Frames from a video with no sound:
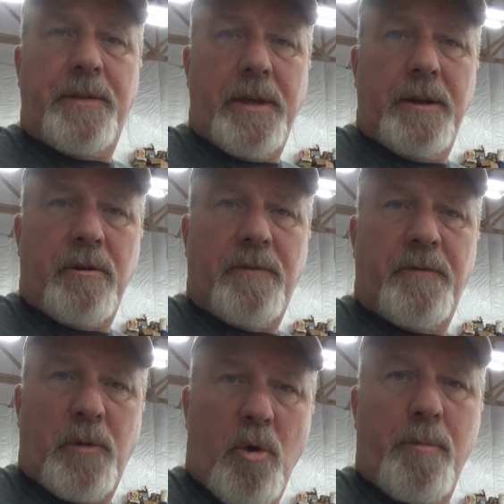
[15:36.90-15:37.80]
the inner
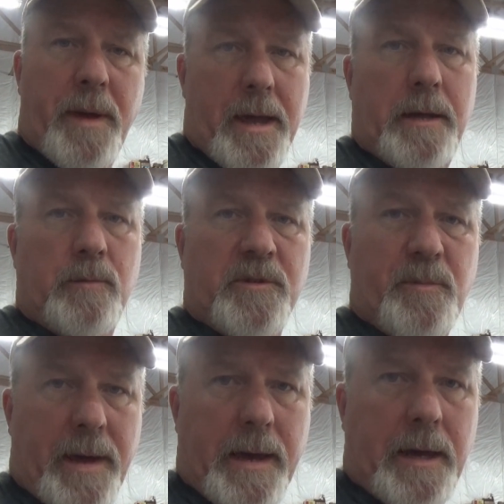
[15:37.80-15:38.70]
floor pan was
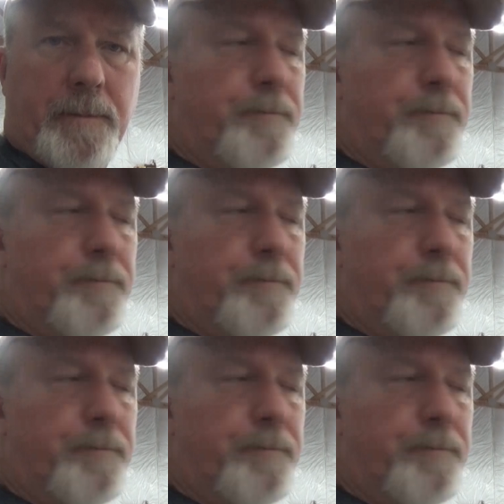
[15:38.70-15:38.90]
bad,